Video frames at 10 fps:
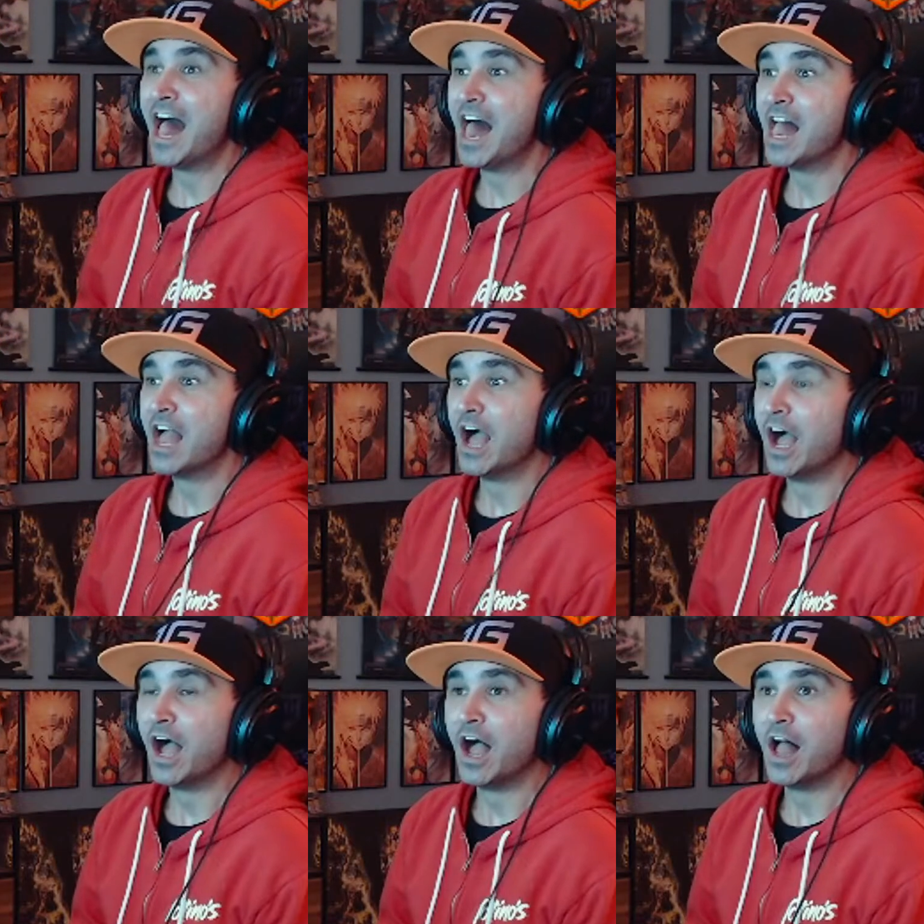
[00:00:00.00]
It might have been a
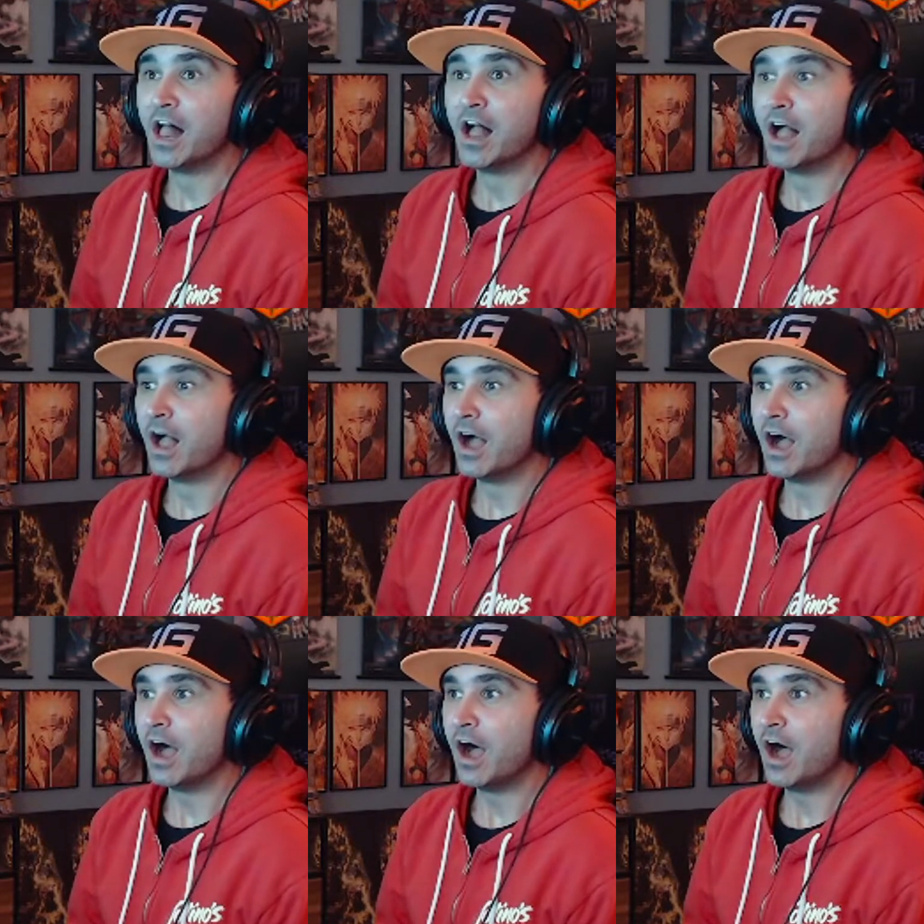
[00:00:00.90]
tie. It might have been a tie. Look at
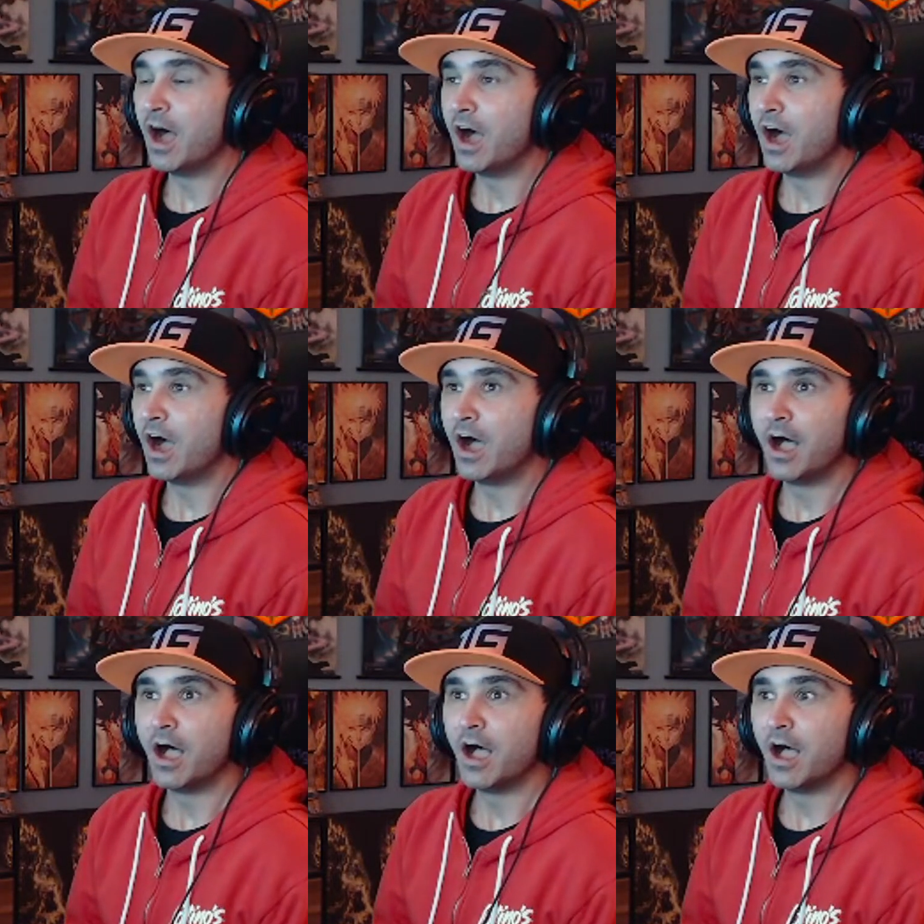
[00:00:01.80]
your badge.